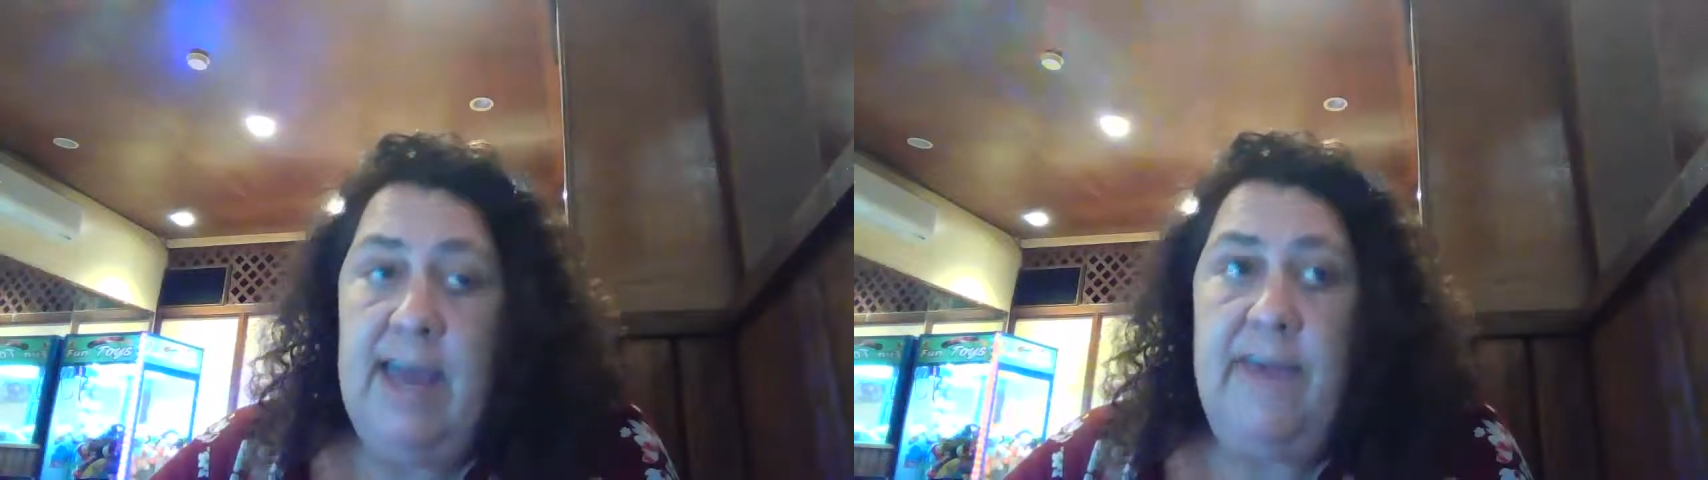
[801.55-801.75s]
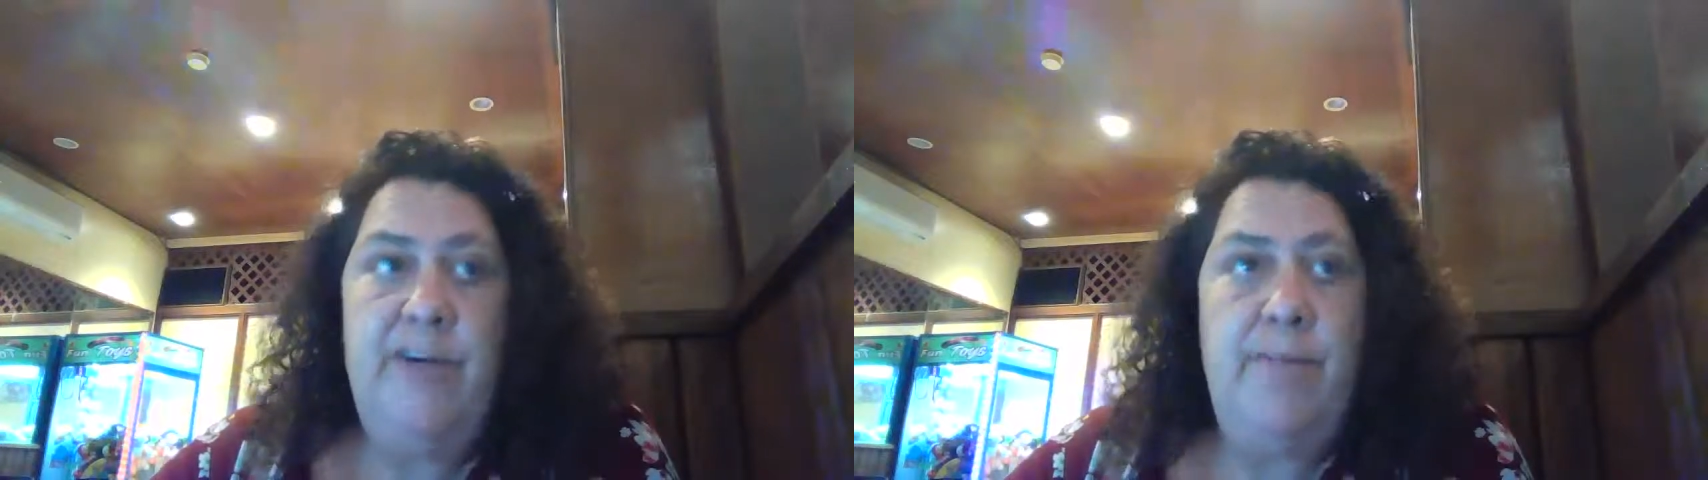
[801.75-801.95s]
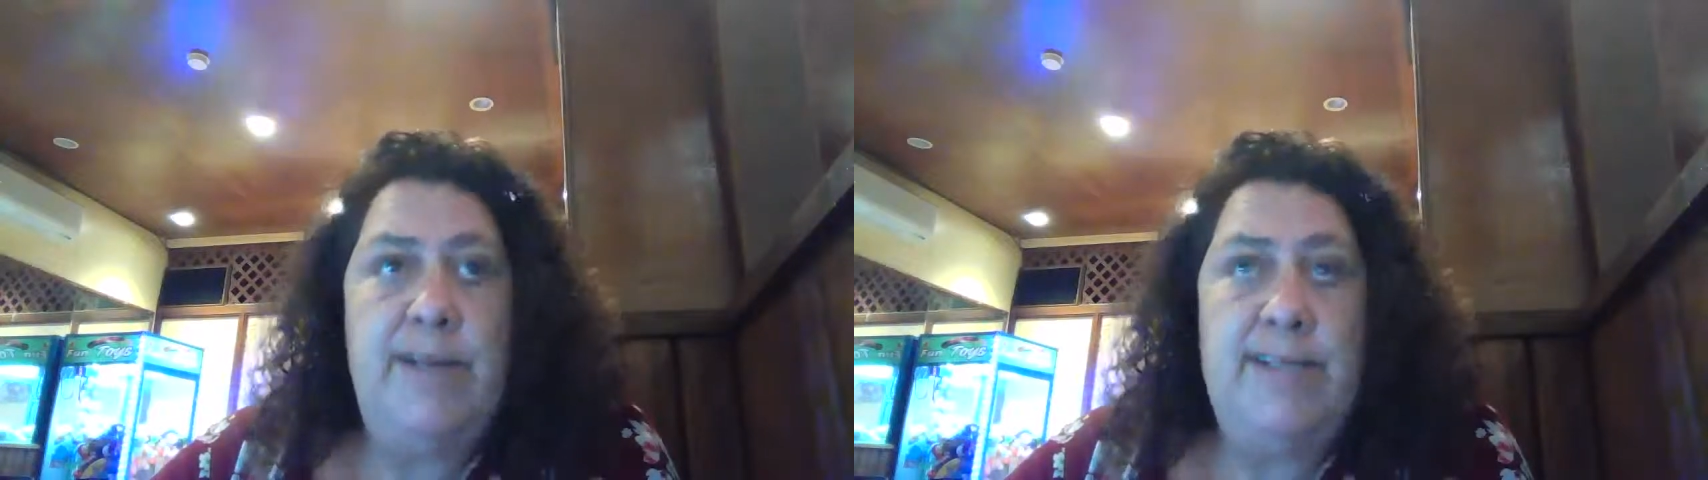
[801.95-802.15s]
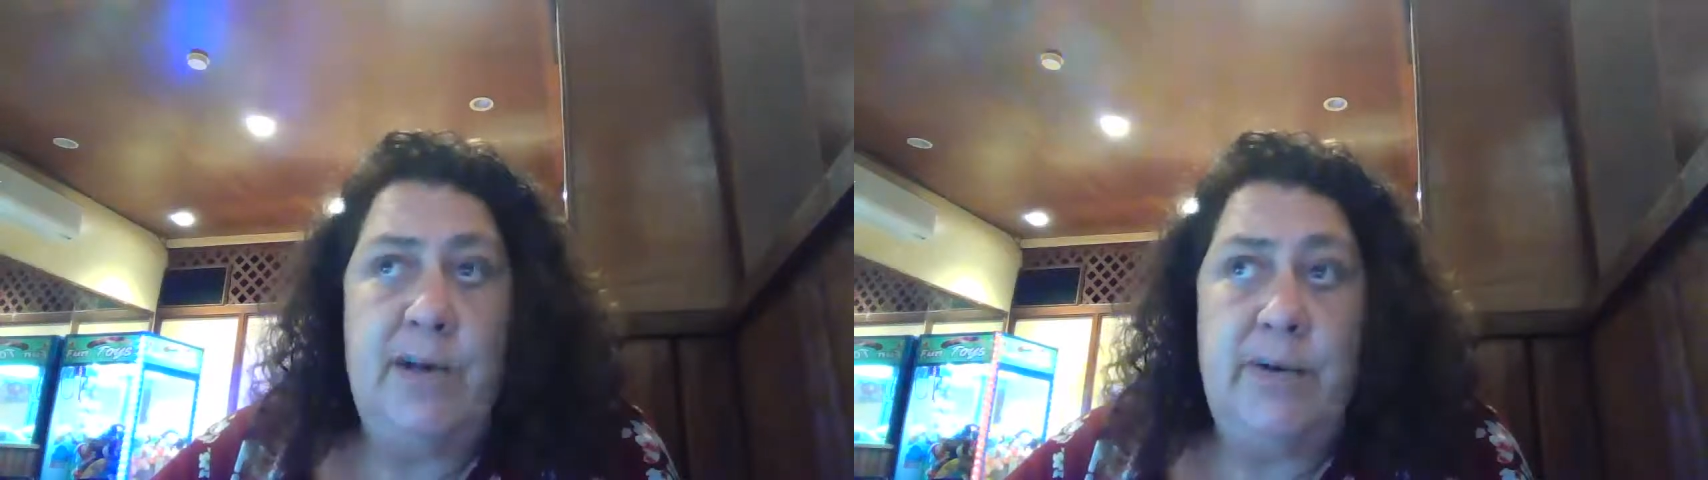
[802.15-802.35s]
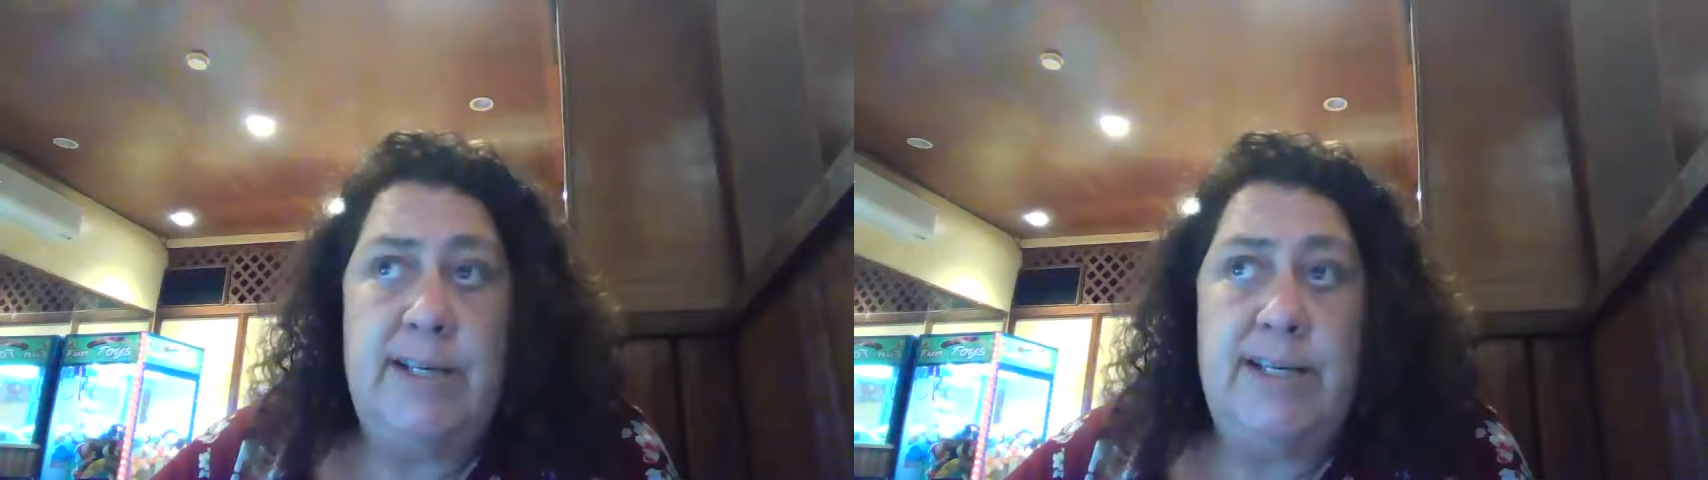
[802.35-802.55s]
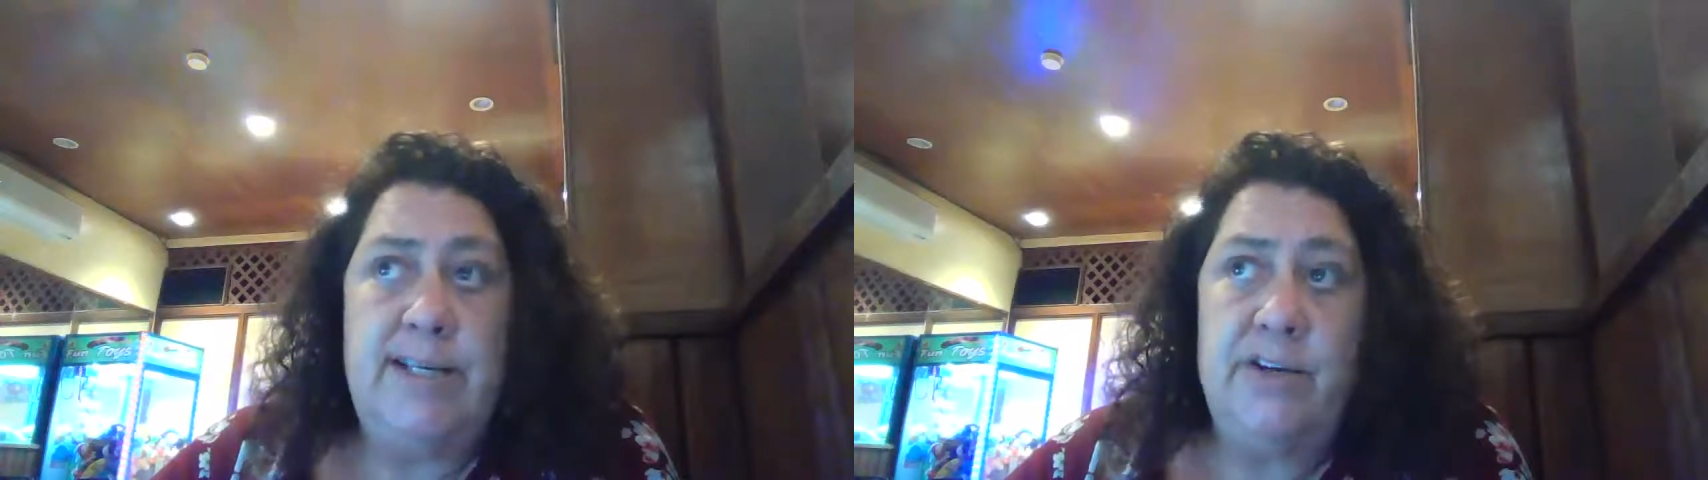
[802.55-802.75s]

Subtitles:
If you miss a quiz,